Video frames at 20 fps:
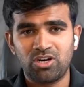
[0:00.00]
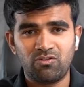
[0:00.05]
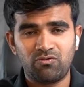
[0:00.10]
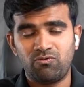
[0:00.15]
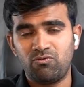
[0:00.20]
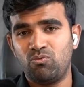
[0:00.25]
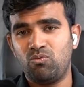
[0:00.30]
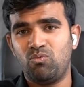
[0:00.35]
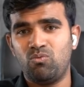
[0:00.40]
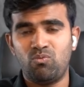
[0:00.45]
of
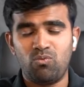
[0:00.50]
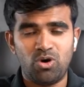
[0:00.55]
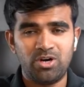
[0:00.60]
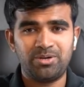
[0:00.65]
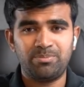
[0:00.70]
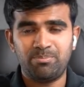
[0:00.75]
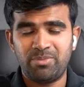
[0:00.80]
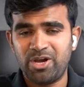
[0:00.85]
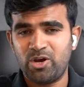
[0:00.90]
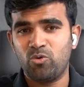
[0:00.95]

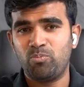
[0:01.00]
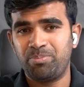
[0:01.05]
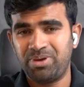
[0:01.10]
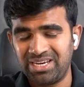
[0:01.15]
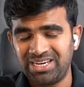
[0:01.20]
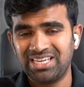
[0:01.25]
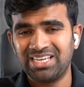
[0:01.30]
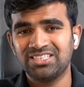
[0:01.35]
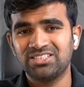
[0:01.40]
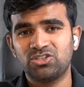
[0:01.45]
what my
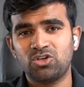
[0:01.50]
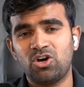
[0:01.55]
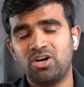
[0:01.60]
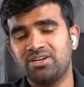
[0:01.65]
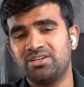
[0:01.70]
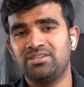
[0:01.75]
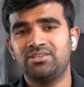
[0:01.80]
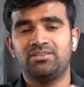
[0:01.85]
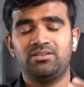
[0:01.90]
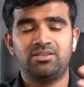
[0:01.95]
opinions
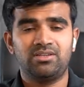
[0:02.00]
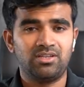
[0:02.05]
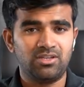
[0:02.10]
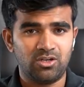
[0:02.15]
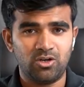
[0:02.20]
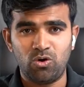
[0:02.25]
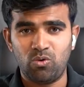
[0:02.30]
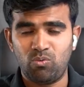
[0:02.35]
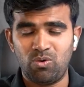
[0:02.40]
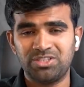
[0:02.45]
on
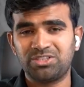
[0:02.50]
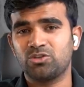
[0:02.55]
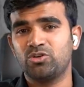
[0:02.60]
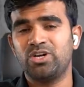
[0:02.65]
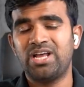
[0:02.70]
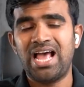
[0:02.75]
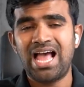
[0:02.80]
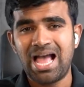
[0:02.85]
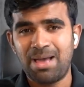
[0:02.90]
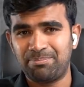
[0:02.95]
what's going
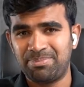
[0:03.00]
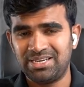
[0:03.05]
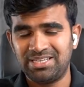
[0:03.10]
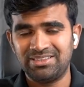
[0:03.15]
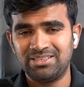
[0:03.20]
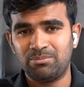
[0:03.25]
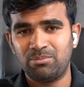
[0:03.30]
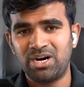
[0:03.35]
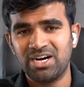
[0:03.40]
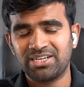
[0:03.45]
to happen
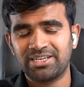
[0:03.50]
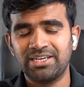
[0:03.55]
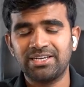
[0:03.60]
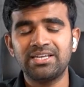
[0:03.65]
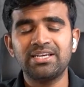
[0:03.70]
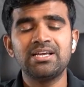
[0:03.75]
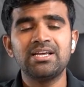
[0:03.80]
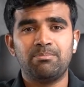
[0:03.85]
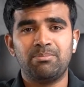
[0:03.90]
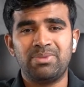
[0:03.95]
in the
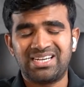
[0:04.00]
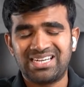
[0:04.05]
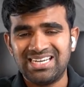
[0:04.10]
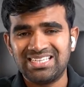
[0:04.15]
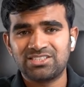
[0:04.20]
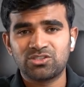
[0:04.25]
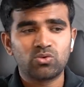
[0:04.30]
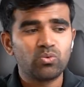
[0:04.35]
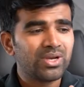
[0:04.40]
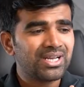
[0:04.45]
market, but
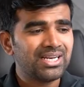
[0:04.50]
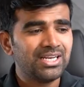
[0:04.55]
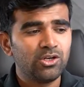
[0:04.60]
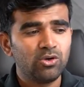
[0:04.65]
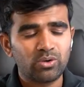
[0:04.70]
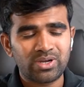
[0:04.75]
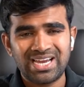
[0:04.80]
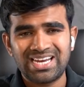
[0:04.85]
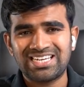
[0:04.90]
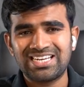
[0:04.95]
let's quickly
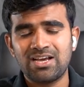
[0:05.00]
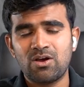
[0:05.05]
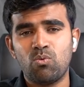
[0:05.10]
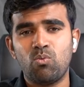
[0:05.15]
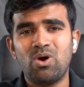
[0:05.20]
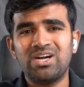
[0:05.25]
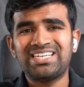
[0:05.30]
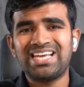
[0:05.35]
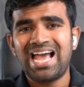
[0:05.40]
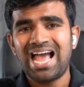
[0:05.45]
look at
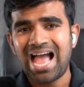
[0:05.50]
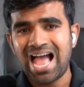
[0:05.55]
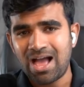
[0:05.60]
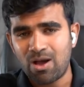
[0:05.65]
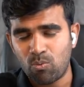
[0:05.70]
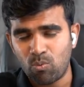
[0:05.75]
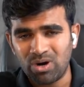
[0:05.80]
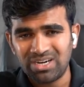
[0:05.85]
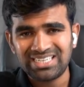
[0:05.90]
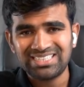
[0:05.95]

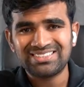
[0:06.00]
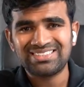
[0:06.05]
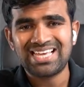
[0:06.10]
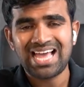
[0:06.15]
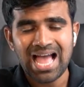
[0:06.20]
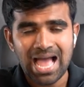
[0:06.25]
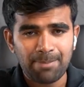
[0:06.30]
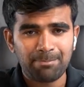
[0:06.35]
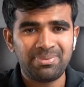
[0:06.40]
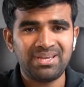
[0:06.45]
what is
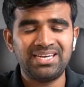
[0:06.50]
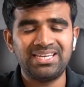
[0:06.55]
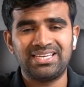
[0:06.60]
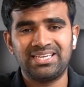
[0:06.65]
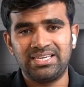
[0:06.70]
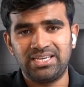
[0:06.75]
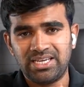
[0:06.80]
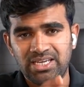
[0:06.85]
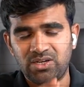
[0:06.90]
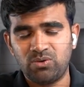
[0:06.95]

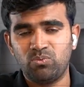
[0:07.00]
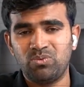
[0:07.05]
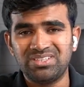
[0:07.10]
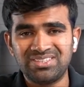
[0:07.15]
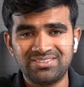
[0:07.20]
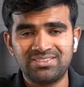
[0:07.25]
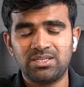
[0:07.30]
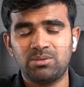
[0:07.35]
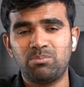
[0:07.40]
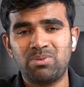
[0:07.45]
happening in
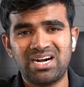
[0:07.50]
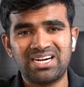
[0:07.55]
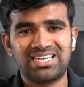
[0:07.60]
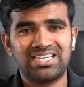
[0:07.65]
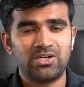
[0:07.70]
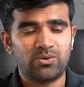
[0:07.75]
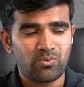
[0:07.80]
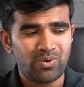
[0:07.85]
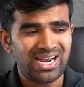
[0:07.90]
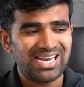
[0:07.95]
Windsor
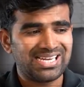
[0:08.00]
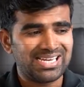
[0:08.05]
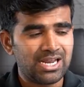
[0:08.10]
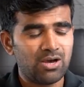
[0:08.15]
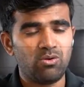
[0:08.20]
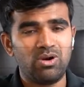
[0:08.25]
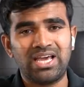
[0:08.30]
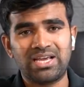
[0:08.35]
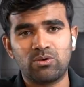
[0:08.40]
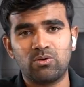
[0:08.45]
market right
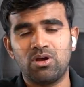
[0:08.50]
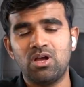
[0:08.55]
now, like